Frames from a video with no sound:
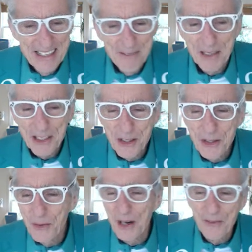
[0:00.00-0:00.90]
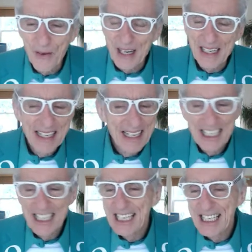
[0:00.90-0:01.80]
But 211,
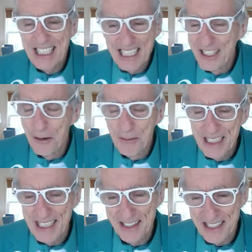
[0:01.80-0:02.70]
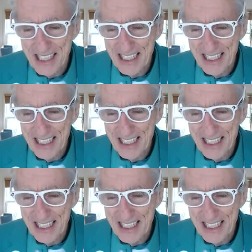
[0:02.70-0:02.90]
nobody sells any.